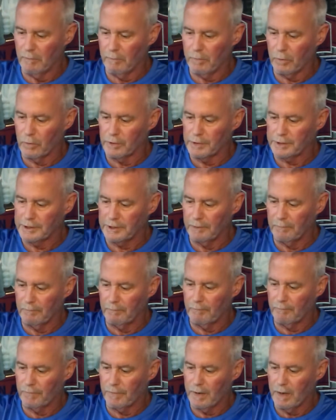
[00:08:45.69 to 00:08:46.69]
pour
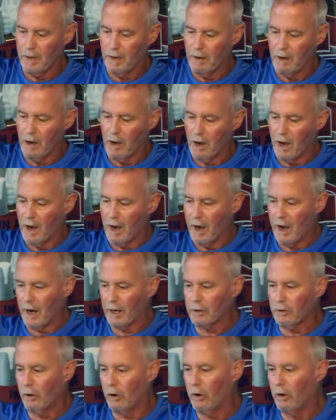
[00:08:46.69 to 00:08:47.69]
some
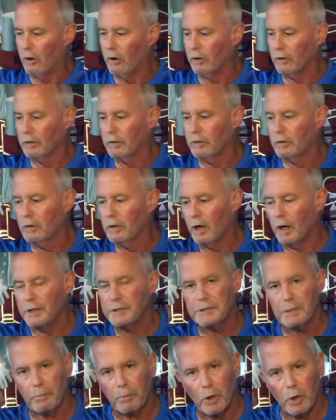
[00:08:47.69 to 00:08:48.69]
alcohol
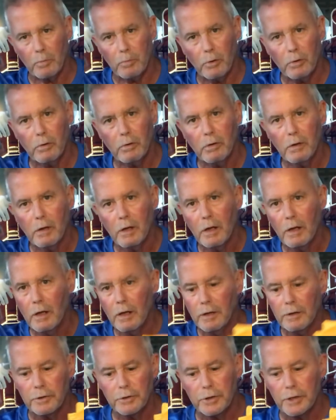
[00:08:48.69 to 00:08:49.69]
isopropyl.
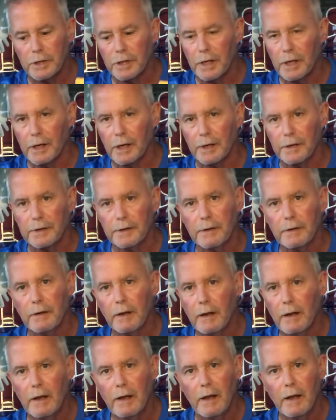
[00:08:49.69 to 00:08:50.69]
You can get it at
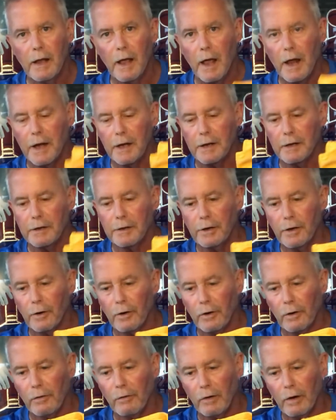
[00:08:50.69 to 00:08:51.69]
any of
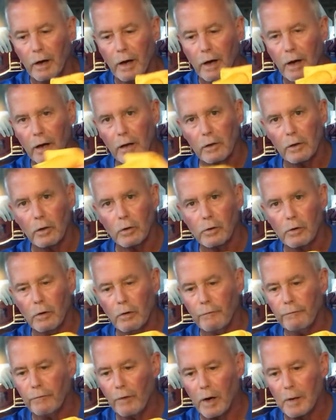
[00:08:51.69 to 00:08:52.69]
your
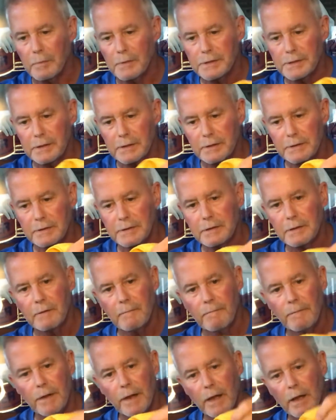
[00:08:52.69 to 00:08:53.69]
local pharmacies.
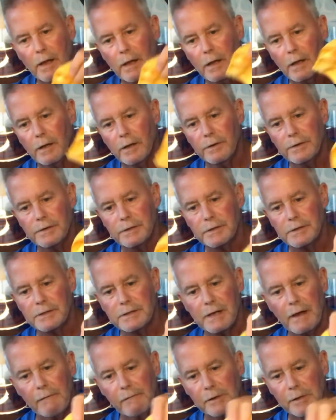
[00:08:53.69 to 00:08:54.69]

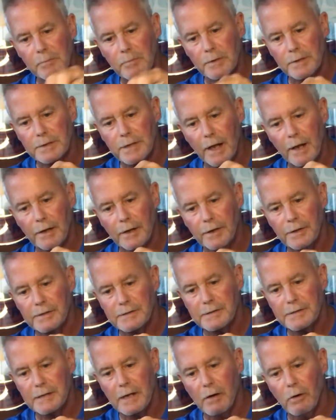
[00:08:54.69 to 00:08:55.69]

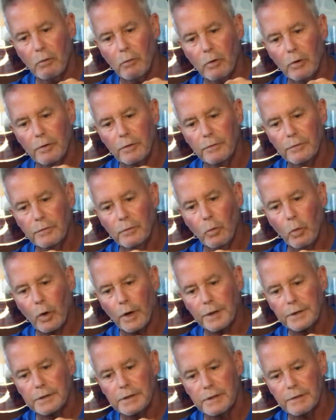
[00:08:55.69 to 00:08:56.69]
70% will
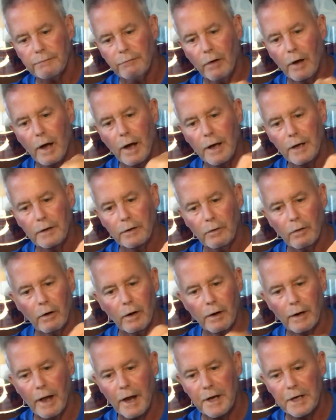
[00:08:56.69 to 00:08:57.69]
work just fine,
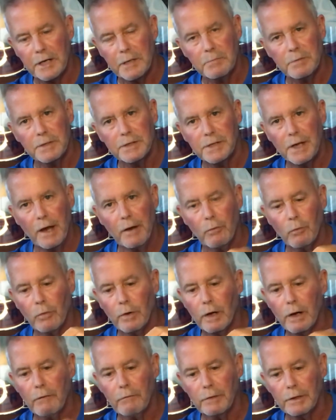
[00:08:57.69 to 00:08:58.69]
or 90%,
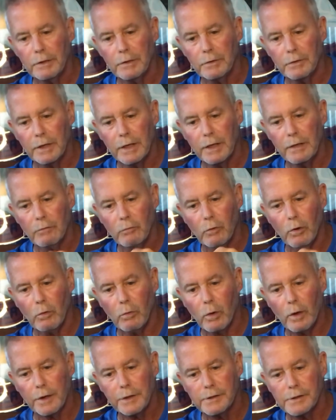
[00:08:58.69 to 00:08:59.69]
whatever you get, will
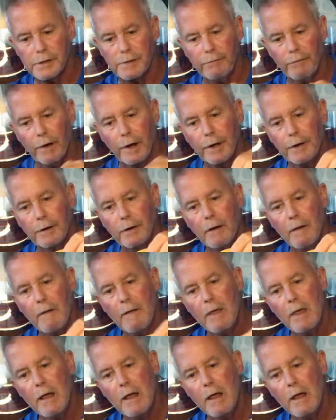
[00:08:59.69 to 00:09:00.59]
work just fine